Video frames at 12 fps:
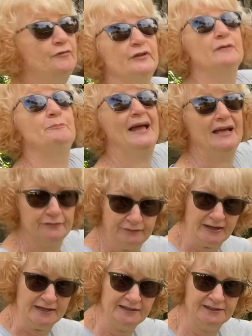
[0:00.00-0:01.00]
the back
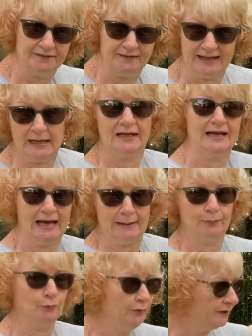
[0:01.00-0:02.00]
fence, their
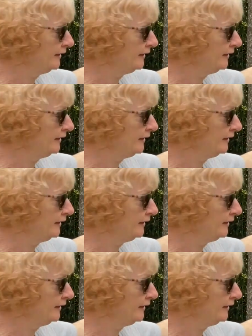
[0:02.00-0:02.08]
carport,